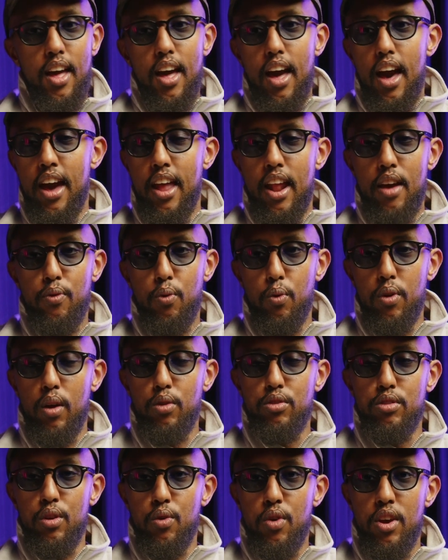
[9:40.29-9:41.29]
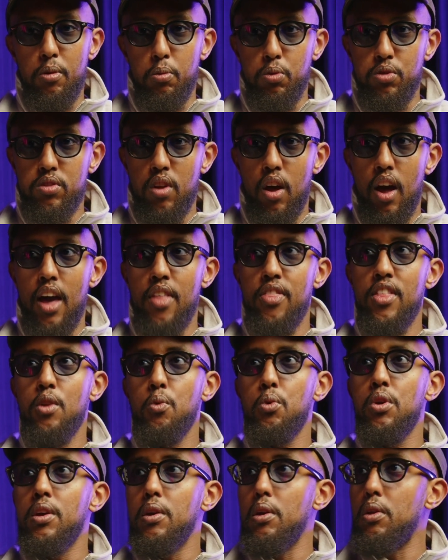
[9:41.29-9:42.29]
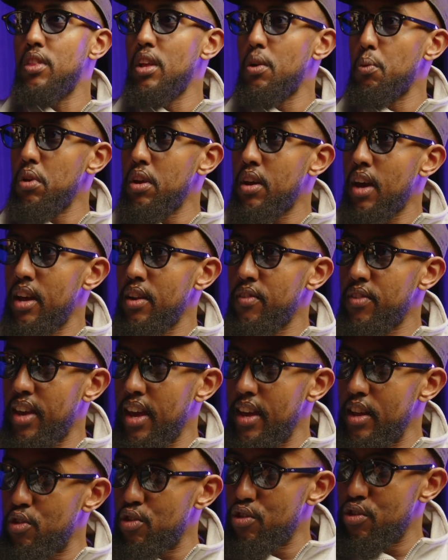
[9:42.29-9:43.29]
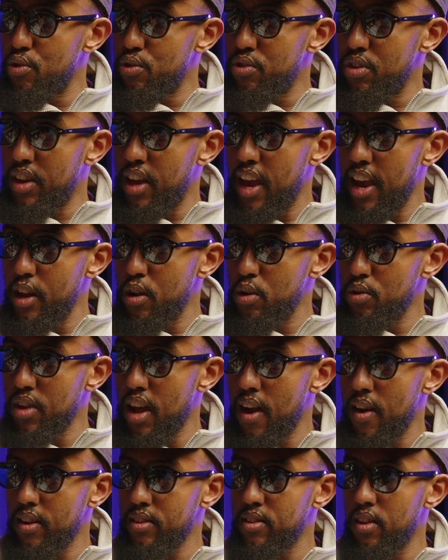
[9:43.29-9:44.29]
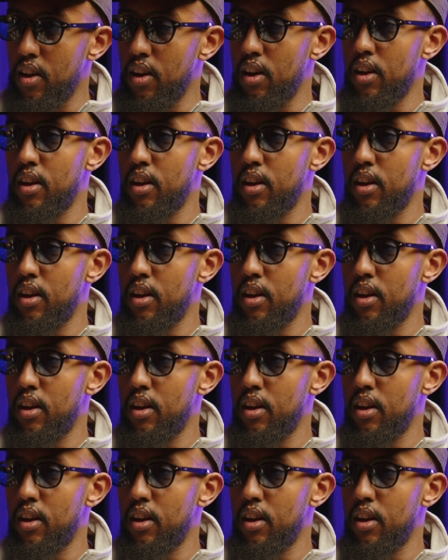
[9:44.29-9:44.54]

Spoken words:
And I thought that was an incredible start. And then we kind of get introduced to Kano's character.